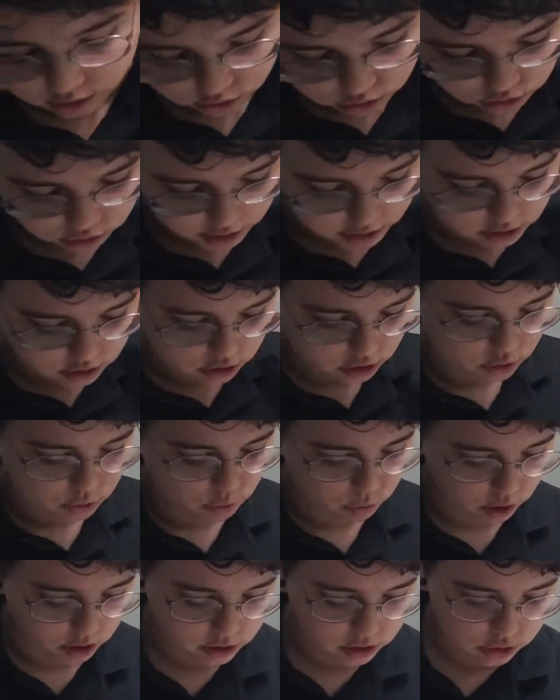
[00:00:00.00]
straight. So you
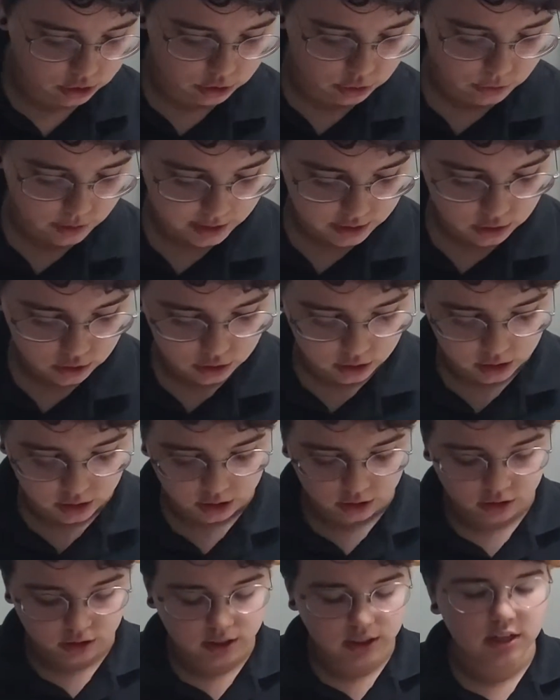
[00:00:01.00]
want to,
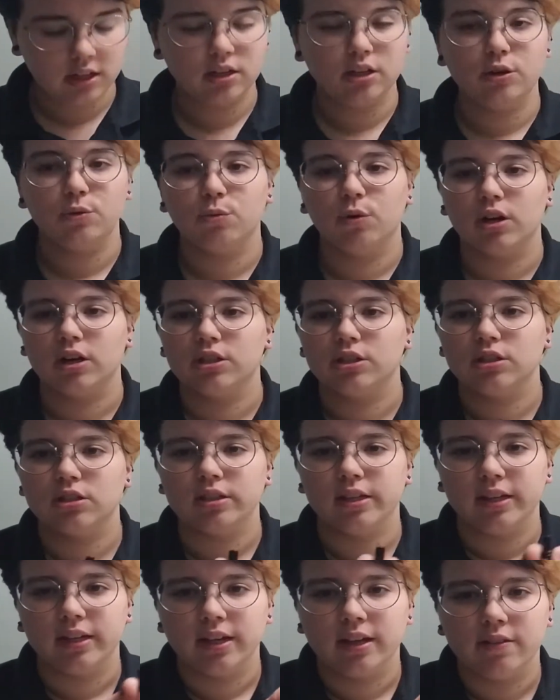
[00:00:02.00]
you want to just
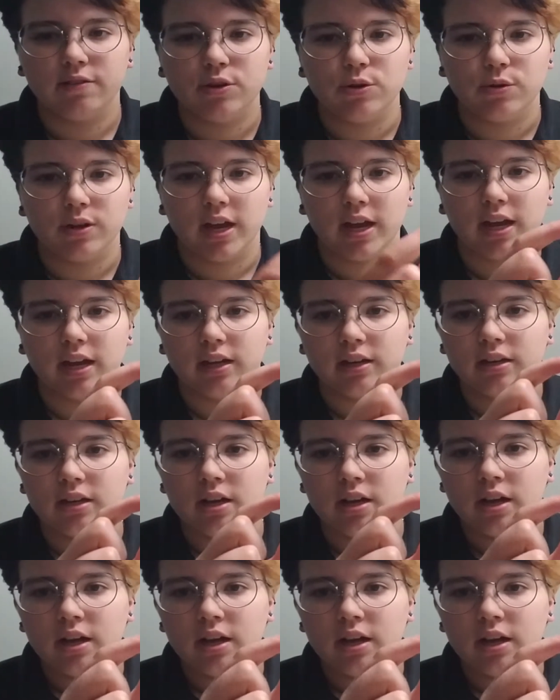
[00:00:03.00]
like, if you can,